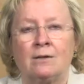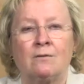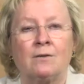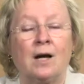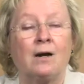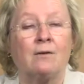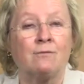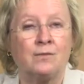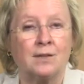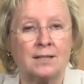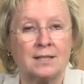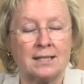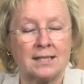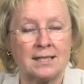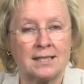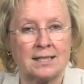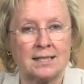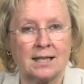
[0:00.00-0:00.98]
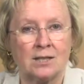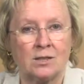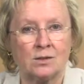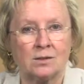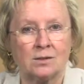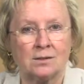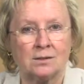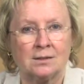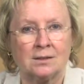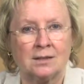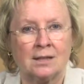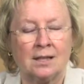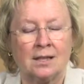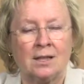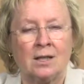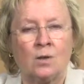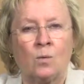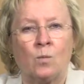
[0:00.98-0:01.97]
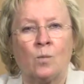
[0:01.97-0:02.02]
a fitness center.
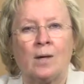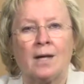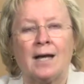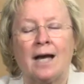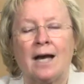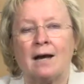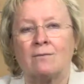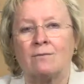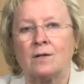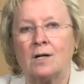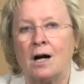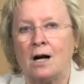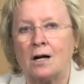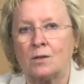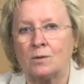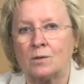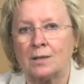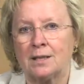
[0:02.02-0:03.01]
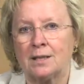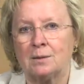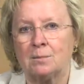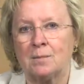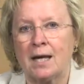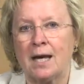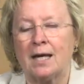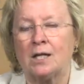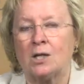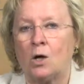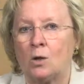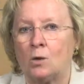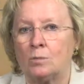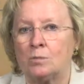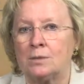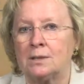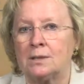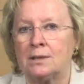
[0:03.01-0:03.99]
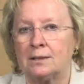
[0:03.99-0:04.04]
We have congregate and
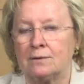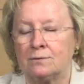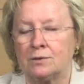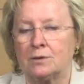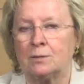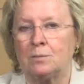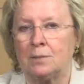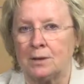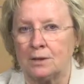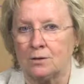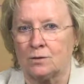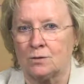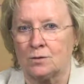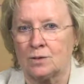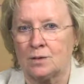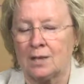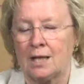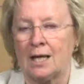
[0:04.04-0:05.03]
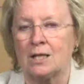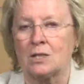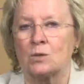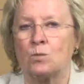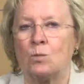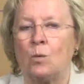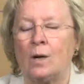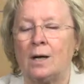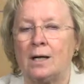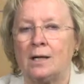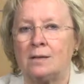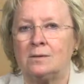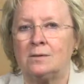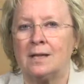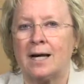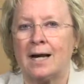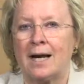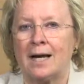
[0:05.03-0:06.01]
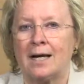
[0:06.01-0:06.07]
home delivered meals as
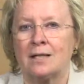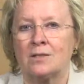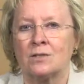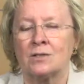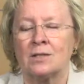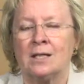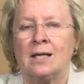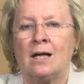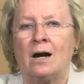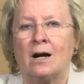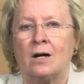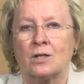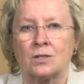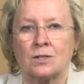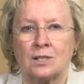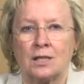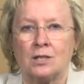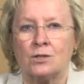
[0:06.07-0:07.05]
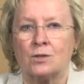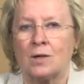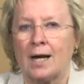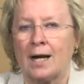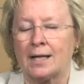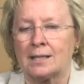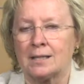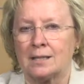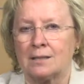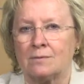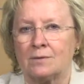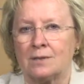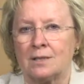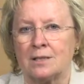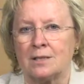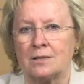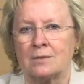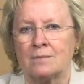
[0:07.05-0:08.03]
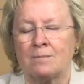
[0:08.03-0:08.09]
well as our senior
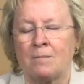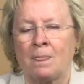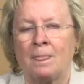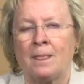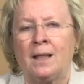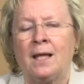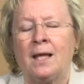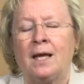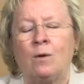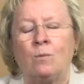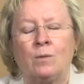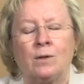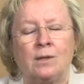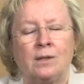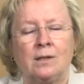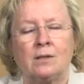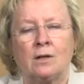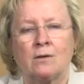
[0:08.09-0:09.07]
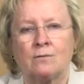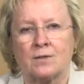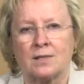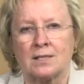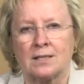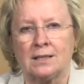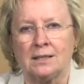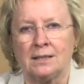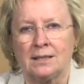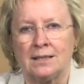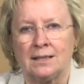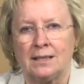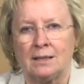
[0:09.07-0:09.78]
activities. And within our facility